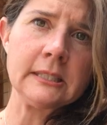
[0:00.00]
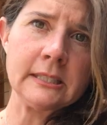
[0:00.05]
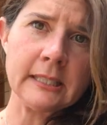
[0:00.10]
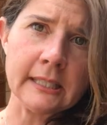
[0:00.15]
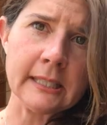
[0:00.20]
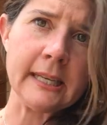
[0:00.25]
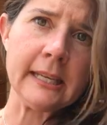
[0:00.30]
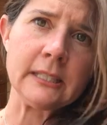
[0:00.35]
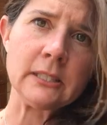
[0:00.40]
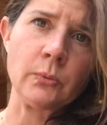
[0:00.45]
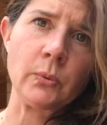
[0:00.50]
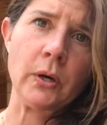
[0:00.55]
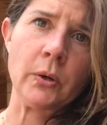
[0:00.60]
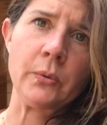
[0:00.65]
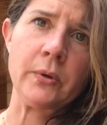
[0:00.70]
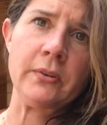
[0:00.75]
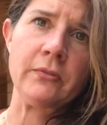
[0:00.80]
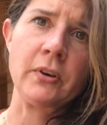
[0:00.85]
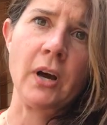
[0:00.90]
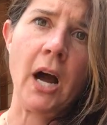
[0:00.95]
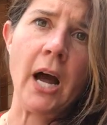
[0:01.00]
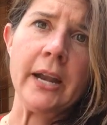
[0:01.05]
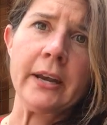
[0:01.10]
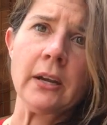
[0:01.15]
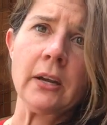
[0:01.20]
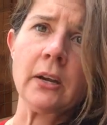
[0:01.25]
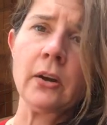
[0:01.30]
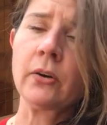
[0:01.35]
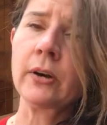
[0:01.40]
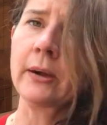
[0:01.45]
to get to where we've
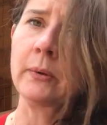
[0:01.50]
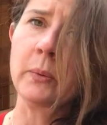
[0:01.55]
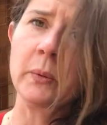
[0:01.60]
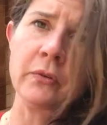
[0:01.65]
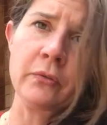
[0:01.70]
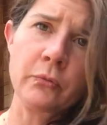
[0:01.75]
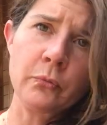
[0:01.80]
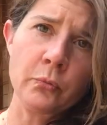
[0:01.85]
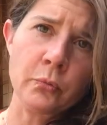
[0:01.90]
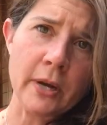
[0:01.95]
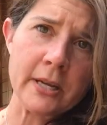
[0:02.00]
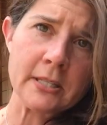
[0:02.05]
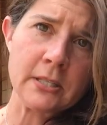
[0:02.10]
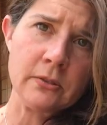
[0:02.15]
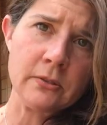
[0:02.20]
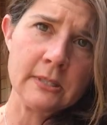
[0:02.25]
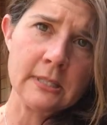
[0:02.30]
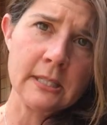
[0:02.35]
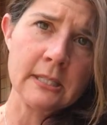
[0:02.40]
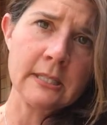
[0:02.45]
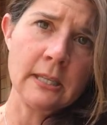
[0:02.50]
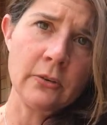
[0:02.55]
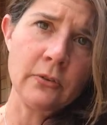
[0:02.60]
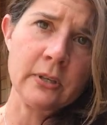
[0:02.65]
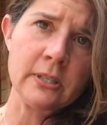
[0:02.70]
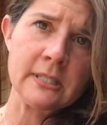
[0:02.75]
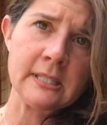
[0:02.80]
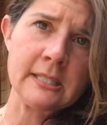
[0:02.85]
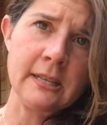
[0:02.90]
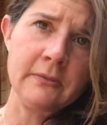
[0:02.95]
gotten. Okay, we've rescued
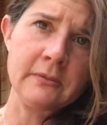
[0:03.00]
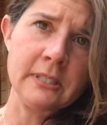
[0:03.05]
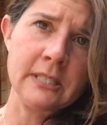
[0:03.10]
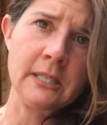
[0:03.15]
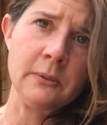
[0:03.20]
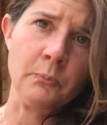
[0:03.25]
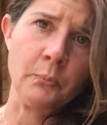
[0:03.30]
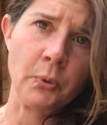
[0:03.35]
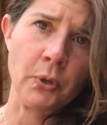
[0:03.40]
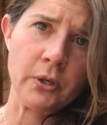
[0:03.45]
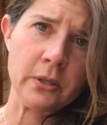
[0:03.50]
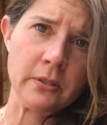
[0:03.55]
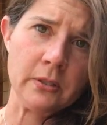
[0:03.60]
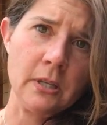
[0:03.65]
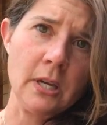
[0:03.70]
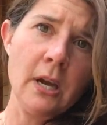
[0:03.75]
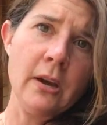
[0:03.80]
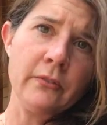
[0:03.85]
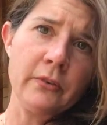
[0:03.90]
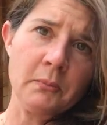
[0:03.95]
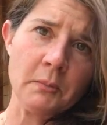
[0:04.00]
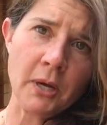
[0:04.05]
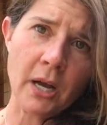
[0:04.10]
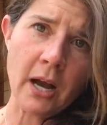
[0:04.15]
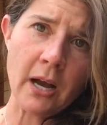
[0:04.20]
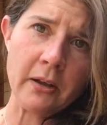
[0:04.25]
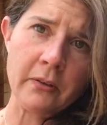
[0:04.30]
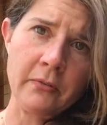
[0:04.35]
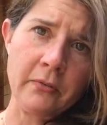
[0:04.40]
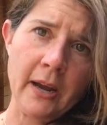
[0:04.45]
617 birds from
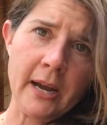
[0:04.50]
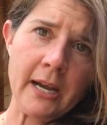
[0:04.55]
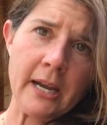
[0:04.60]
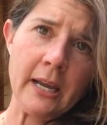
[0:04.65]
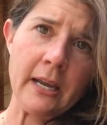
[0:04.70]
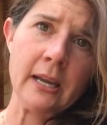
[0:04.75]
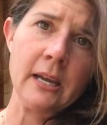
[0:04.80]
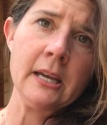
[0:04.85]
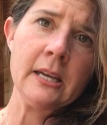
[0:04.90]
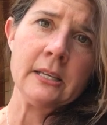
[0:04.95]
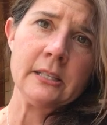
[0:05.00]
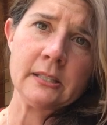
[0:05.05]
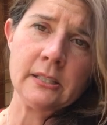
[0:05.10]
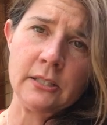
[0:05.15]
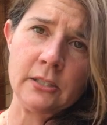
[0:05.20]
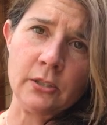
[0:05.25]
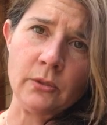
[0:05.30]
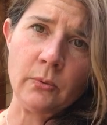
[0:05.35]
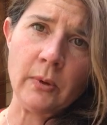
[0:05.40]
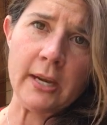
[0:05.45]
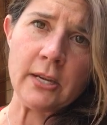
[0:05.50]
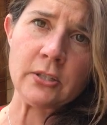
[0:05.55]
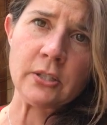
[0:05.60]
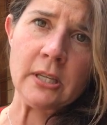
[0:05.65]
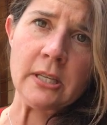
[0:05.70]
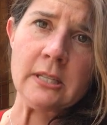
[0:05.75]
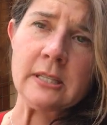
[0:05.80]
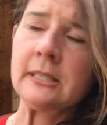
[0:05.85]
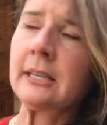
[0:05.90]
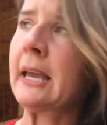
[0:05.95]
cockfighting
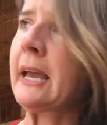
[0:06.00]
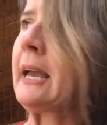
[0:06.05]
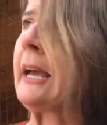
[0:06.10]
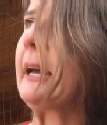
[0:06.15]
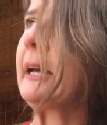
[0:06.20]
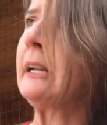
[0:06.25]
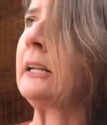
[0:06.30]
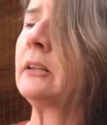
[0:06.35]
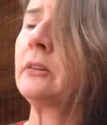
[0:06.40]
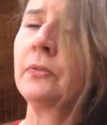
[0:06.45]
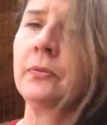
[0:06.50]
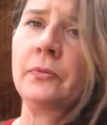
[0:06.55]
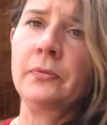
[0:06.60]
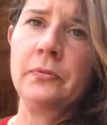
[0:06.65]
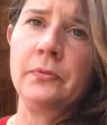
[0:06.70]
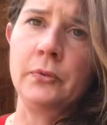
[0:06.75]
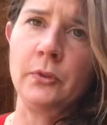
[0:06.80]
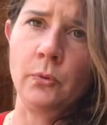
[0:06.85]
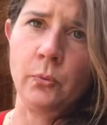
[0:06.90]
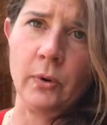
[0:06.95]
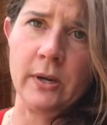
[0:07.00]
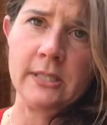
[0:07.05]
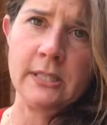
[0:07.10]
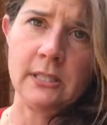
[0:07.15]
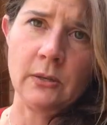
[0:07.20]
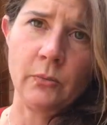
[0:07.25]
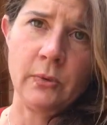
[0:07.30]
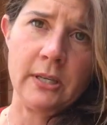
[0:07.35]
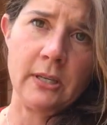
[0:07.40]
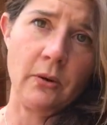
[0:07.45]
situations, and the ones
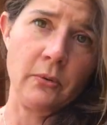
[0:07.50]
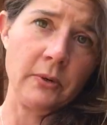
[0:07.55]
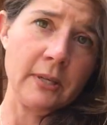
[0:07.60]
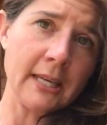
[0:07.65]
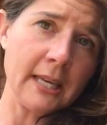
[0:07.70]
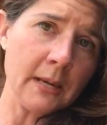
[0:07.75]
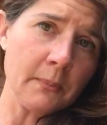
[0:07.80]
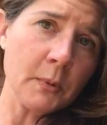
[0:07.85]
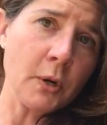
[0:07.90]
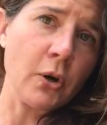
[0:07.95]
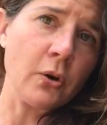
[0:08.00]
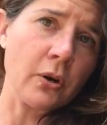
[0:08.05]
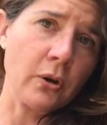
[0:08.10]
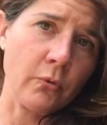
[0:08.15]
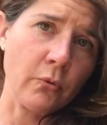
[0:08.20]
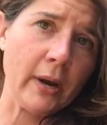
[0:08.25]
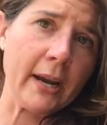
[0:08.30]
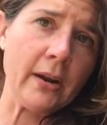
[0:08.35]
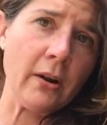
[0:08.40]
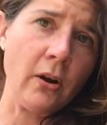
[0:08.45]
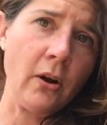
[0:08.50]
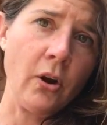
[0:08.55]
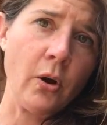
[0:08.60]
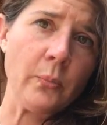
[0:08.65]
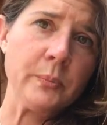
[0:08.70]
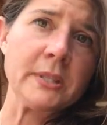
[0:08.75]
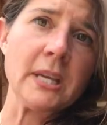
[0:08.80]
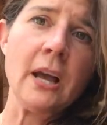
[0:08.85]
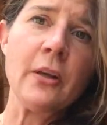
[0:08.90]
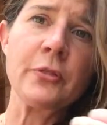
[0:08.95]
that we don't keep go to great
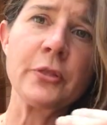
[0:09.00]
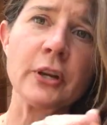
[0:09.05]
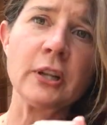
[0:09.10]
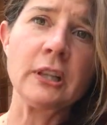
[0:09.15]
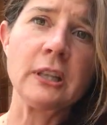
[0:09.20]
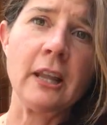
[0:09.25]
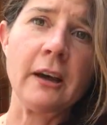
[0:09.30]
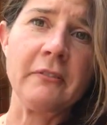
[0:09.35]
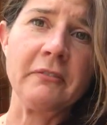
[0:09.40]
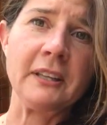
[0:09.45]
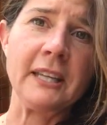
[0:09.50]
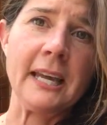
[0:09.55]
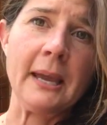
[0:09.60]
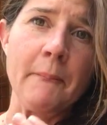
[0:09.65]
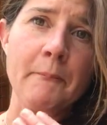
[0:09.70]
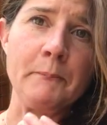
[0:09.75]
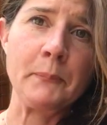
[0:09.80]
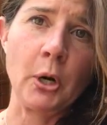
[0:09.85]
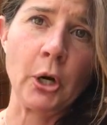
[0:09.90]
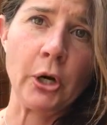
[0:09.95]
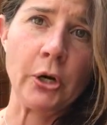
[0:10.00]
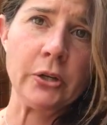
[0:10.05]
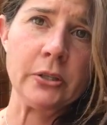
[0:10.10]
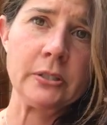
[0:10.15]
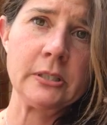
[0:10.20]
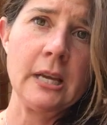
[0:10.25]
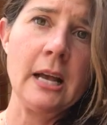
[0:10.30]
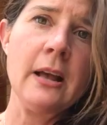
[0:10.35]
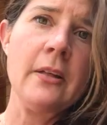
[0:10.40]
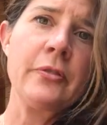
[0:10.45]
homes. They're lovely
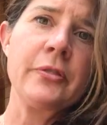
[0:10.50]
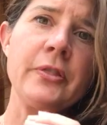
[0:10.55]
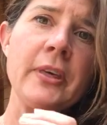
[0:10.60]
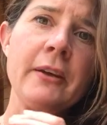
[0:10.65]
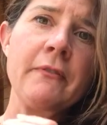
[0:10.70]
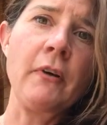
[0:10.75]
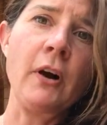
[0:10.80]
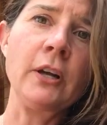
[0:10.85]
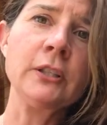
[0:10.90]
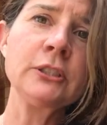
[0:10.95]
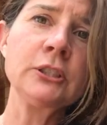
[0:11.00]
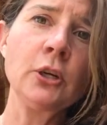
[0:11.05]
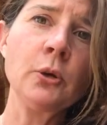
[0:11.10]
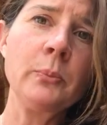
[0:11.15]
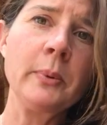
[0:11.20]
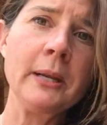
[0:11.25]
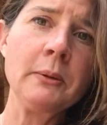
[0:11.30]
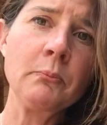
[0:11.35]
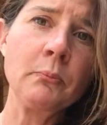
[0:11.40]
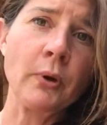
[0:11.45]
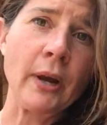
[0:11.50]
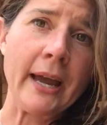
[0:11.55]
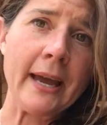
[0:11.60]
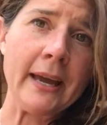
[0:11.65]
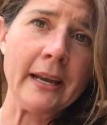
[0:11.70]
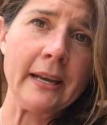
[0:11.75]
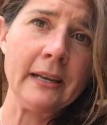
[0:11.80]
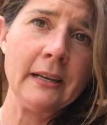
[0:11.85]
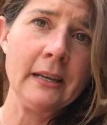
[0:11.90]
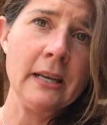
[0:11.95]
birds. They've also been
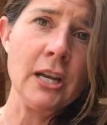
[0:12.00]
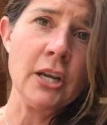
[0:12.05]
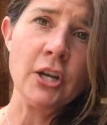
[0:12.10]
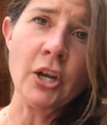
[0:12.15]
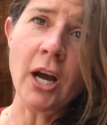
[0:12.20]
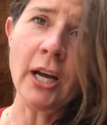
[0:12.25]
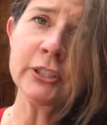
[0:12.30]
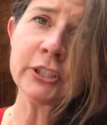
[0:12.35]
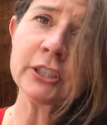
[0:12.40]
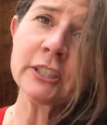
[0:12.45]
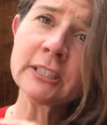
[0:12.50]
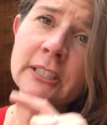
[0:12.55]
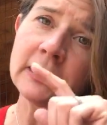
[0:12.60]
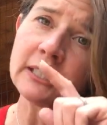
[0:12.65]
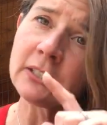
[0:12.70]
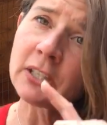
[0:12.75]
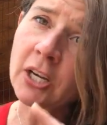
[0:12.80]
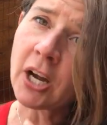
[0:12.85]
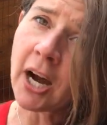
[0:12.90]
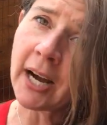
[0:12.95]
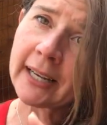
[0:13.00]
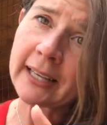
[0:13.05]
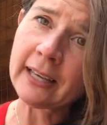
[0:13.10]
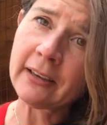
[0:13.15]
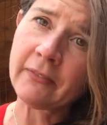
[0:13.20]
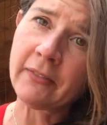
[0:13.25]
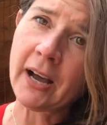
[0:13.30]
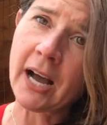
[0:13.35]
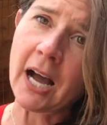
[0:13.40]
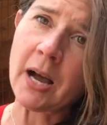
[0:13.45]
bred, not just to not
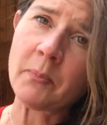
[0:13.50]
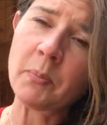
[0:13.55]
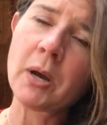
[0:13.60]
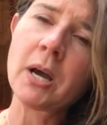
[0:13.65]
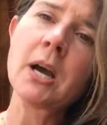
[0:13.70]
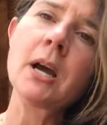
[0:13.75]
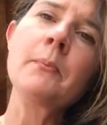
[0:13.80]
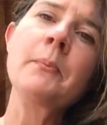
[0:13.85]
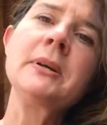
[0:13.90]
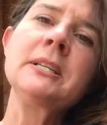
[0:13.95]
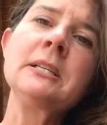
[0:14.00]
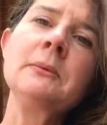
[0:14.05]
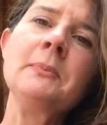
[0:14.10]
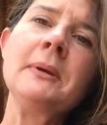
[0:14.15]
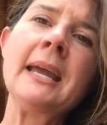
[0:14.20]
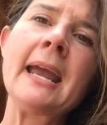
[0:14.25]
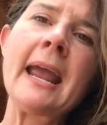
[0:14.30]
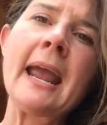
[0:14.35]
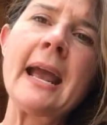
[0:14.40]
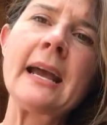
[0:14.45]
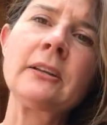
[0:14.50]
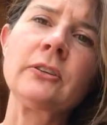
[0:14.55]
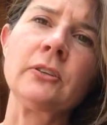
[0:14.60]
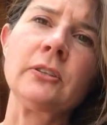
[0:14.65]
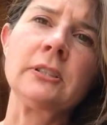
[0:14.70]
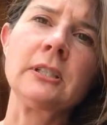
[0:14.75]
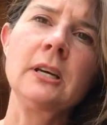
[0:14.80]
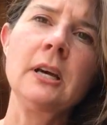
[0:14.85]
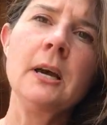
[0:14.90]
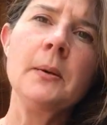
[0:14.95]
give up, but to be
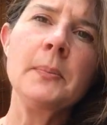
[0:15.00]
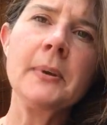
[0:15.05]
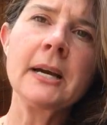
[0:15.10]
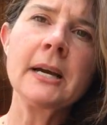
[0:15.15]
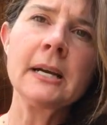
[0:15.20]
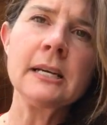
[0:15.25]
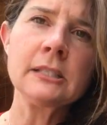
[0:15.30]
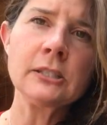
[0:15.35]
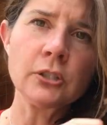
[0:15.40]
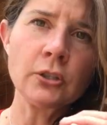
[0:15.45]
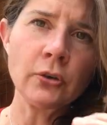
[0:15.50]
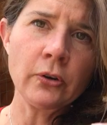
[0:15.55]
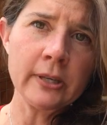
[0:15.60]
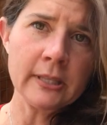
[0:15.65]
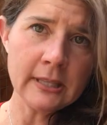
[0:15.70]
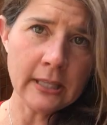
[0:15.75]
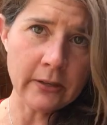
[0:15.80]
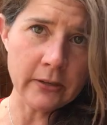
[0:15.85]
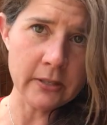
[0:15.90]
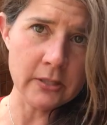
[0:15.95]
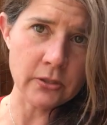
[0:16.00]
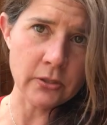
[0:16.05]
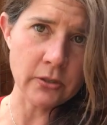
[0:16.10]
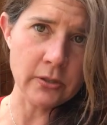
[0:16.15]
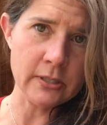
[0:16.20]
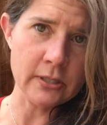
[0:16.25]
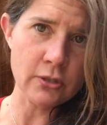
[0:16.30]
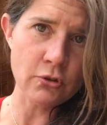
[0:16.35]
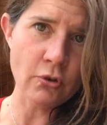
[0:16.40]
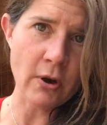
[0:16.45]
handled, because during their
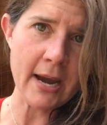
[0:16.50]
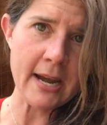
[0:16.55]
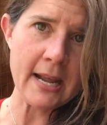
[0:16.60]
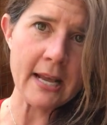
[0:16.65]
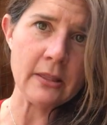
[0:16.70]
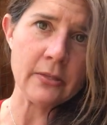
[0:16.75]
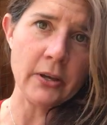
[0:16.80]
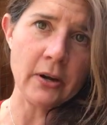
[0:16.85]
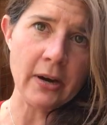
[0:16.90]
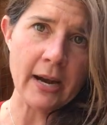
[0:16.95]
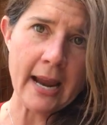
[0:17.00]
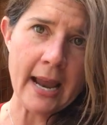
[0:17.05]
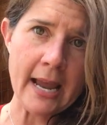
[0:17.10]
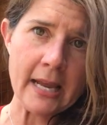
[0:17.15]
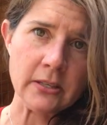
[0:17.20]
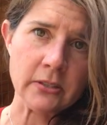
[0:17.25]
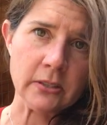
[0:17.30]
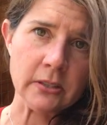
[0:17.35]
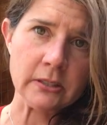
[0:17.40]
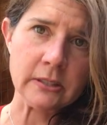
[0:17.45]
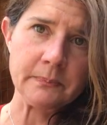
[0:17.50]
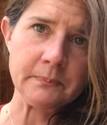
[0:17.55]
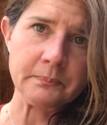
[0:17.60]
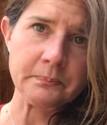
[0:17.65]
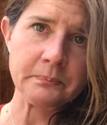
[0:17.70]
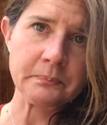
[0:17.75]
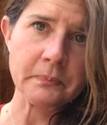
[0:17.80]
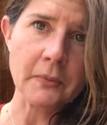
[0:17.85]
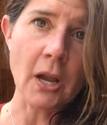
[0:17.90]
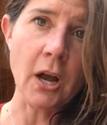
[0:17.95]
endurance training, they're handled
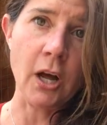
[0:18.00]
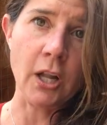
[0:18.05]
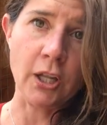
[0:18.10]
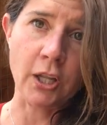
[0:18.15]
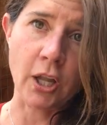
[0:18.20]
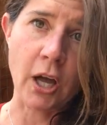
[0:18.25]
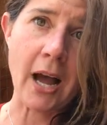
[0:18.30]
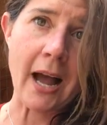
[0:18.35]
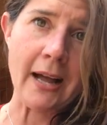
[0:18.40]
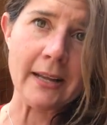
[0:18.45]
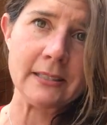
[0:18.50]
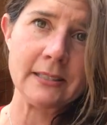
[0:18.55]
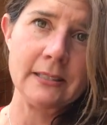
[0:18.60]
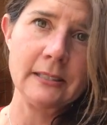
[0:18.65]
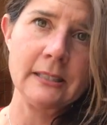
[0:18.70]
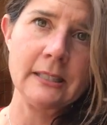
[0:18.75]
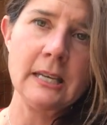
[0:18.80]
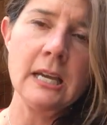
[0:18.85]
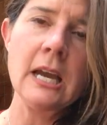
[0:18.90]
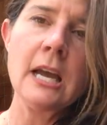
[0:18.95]
a lot.